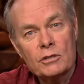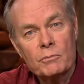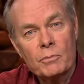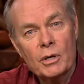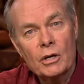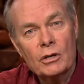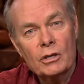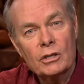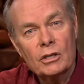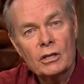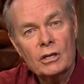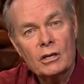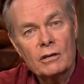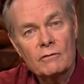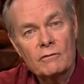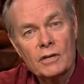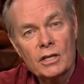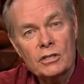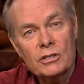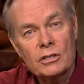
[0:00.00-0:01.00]
Spirit and the
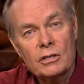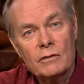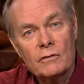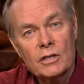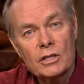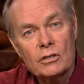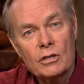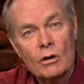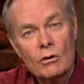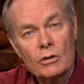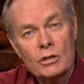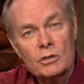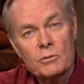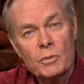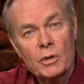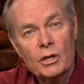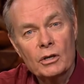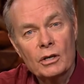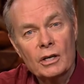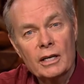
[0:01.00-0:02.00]
conviction of His Holy
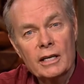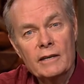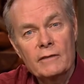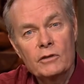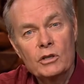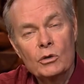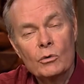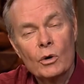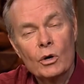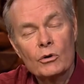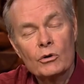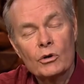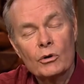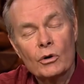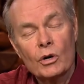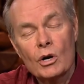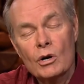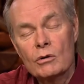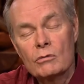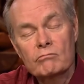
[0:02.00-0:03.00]
Spirit and leave you on
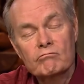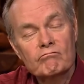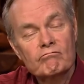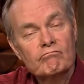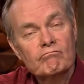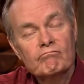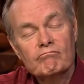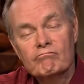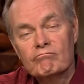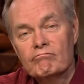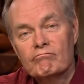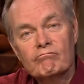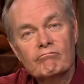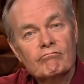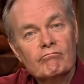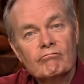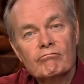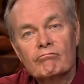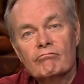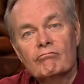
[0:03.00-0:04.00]
your own,
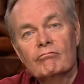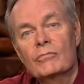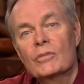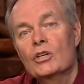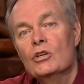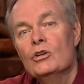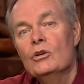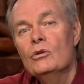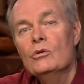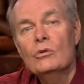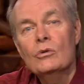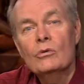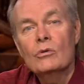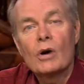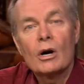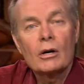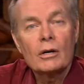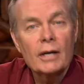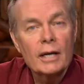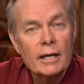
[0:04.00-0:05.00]
you
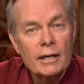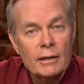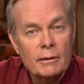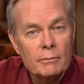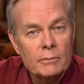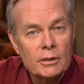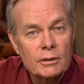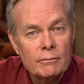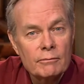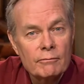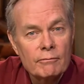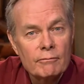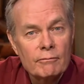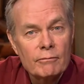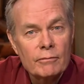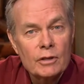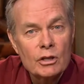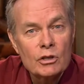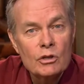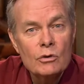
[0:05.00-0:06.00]
are damned.
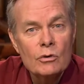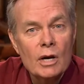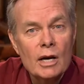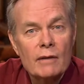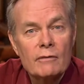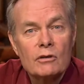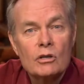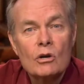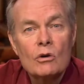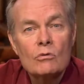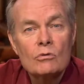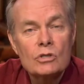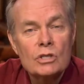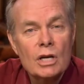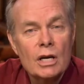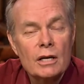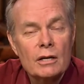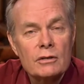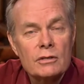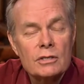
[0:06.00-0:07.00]
You have no
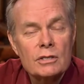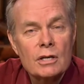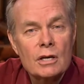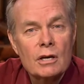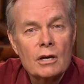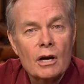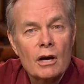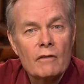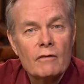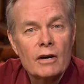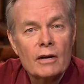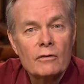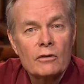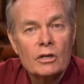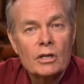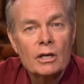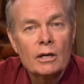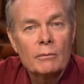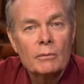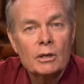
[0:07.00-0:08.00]
chance of ever
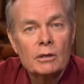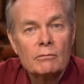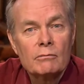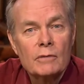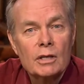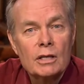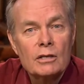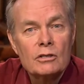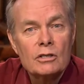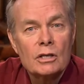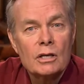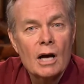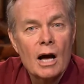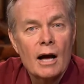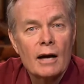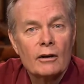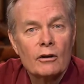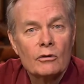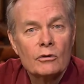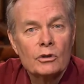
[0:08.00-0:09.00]
coming to
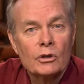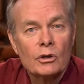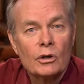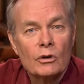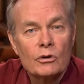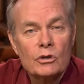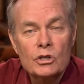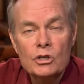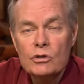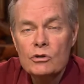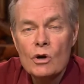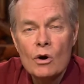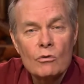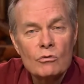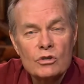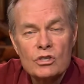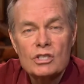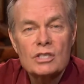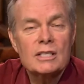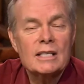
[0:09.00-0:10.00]
God on your own. You
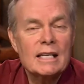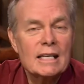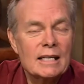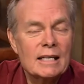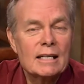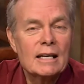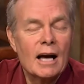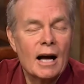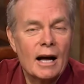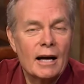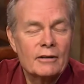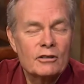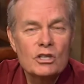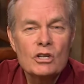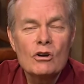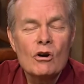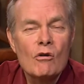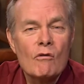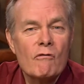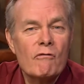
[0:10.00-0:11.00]
don't seek God.
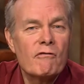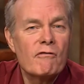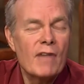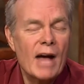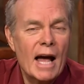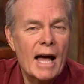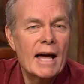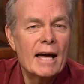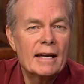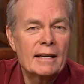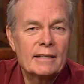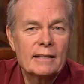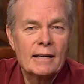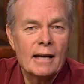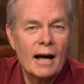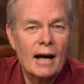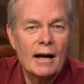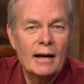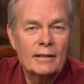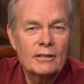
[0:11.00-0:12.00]
You don't find
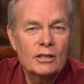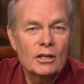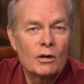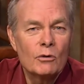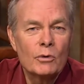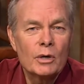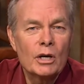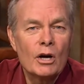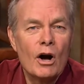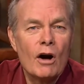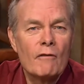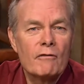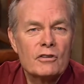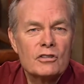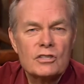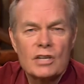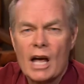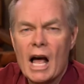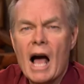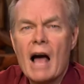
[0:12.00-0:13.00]
God. You know, we often
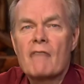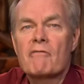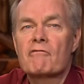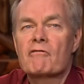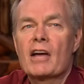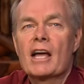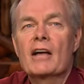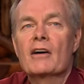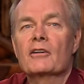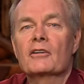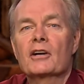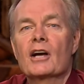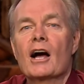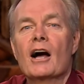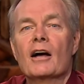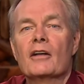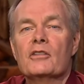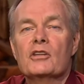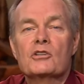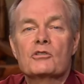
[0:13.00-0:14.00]
say, I found
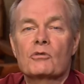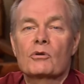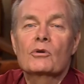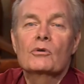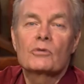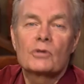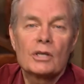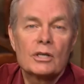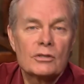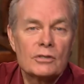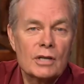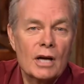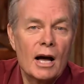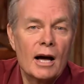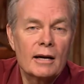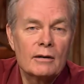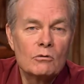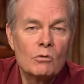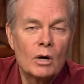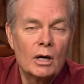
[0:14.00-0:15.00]
God. The truth is,
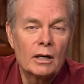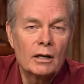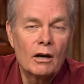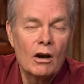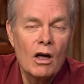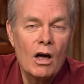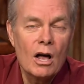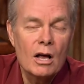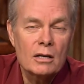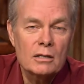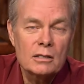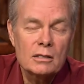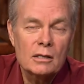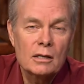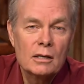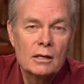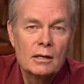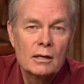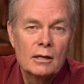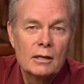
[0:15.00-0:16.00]
God wasn't lost.
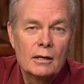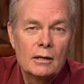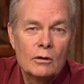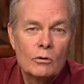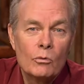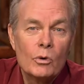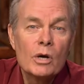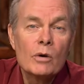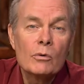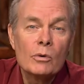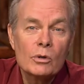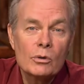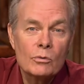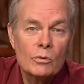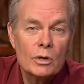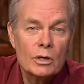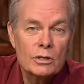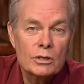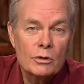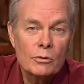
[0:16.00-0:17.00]
We were the
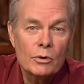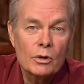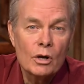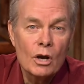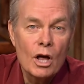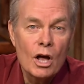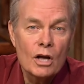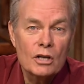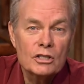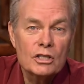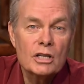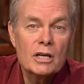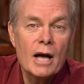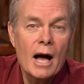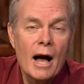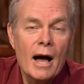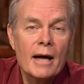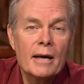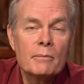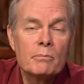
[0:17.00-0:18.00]
ones that were lost.
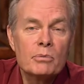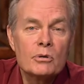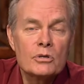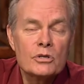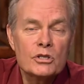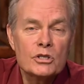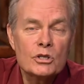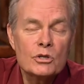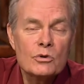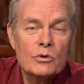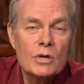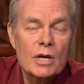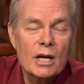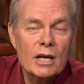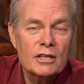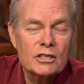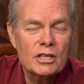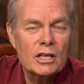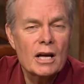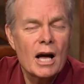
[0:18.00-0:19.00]
God pursued
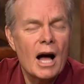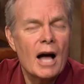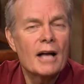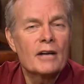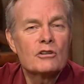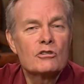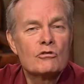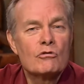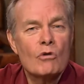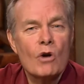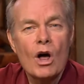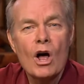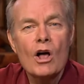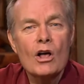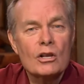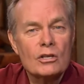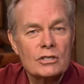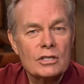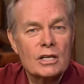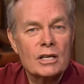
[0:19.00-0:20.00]
us. God
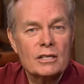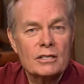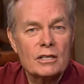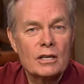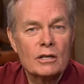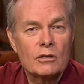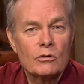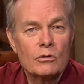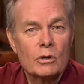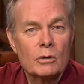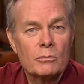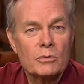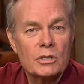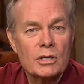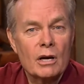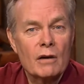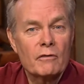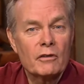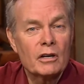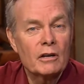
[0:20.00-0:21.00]
draws us unto Himself.